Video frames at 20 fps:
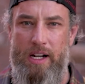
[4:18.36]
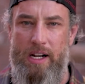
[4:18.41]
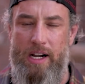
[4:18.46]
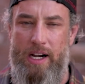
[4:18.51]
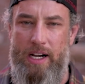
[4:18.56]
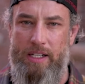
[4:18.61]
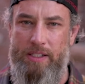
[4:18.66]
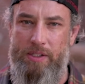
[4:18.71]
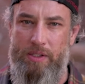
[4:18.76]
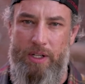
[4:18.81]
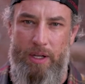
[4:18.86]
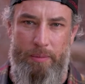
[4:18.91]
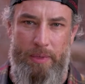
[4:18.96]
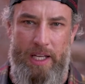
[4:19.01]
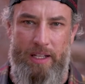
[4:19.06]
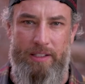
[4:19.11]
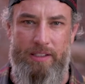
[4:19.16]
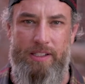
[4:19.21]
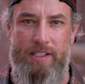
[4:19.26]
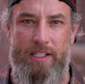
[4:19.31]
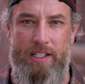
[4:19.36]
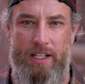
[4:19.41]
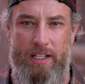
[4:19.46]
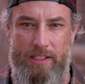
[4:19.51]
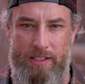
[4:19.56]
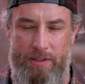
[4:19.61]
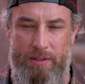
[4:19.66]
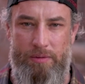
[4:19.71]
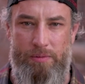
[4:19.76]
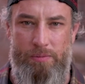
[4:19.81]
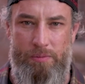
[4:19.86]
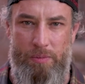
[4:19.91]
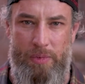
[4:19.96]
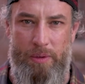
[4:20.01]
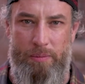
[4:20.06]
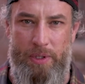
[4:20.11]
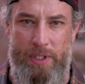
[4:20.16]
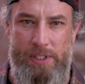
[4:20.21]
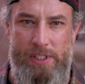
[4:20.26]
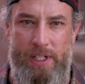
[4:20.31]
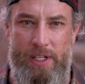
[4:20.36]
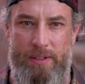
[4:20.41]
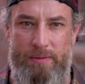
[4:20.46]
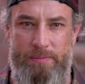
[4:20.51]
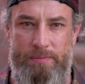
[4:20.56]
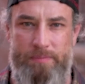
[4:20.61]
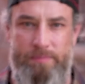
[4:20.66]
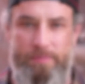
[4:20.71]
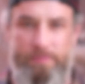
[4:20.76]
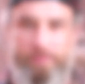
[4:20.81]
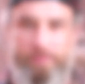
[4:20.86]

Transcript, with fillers: Uh, so come down and see us and we appreciate it.